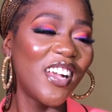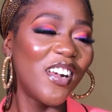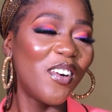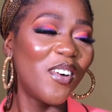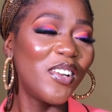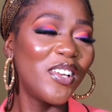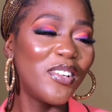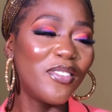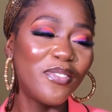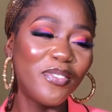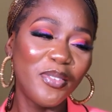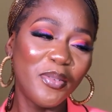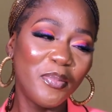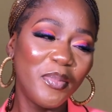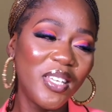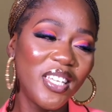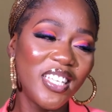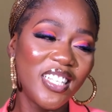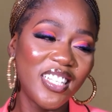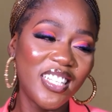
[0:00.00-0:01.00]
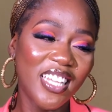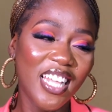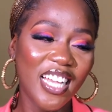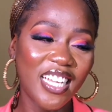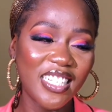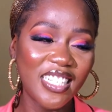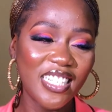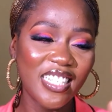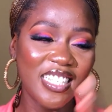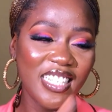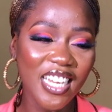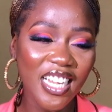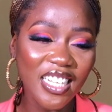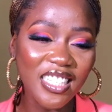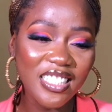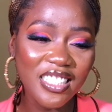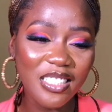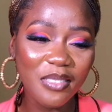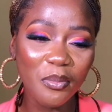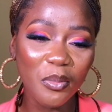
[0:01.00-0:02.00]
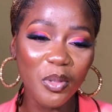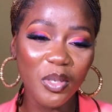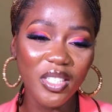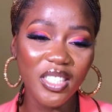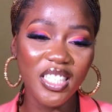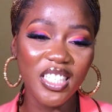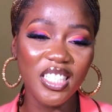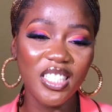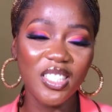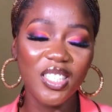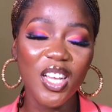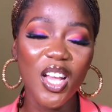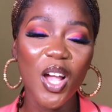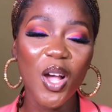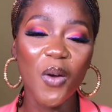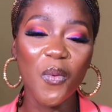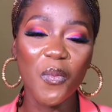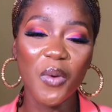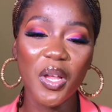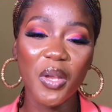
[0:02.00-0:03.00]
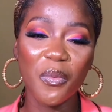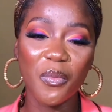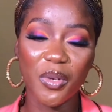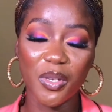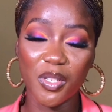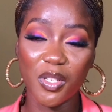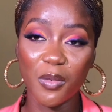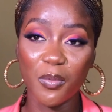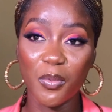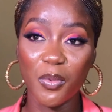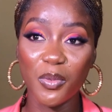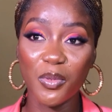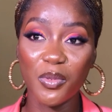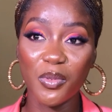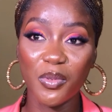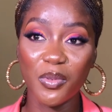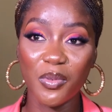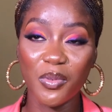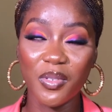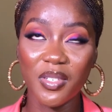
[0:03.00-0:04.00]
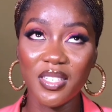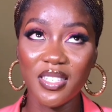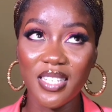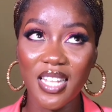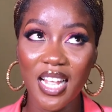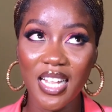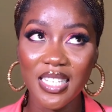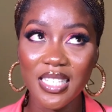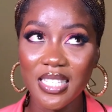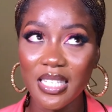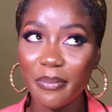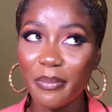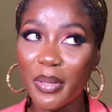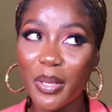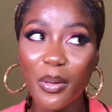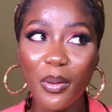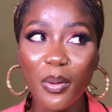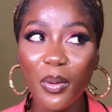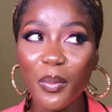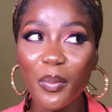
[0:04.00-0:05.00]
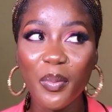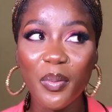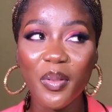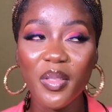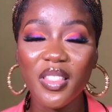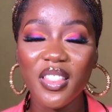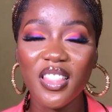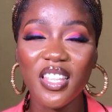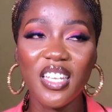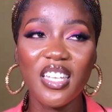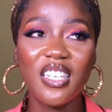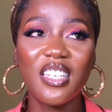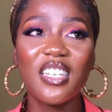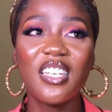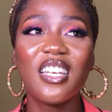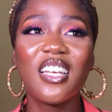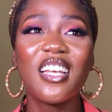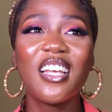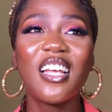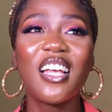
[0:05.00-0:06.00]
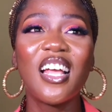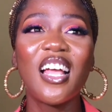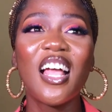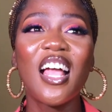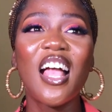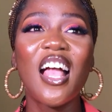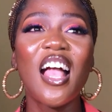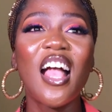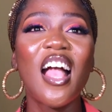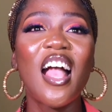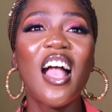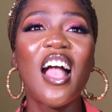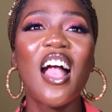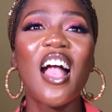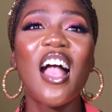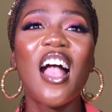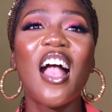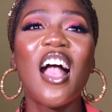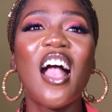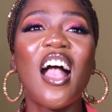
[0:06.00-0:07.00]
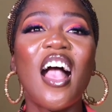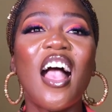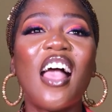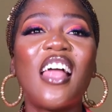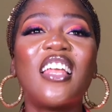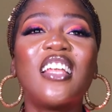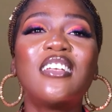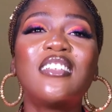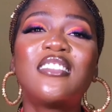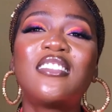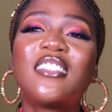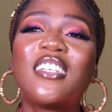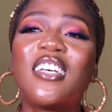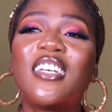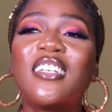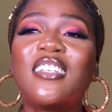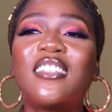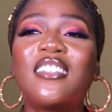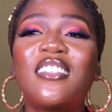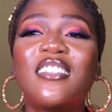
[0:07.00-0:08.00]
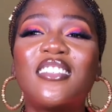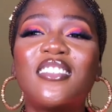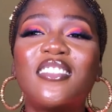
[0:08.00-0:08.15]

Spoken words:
Only for me, like the next morning when we are supposed to start the makeup thing, I now started